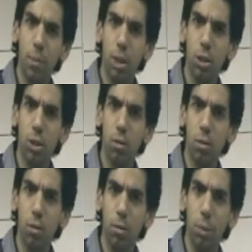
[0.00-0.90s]

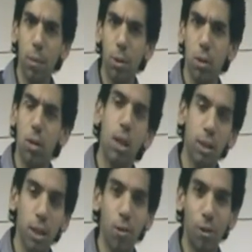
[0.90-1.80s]
examination
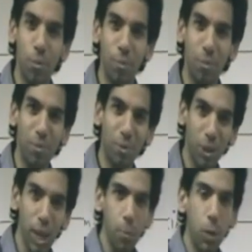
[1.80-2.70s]
papers, etc.
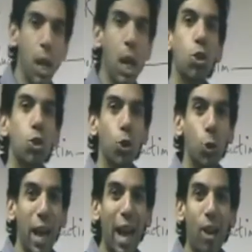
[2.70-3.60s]
Okay? So
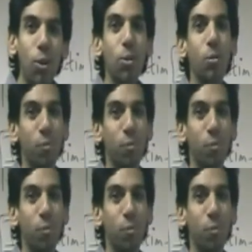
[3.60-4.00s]
now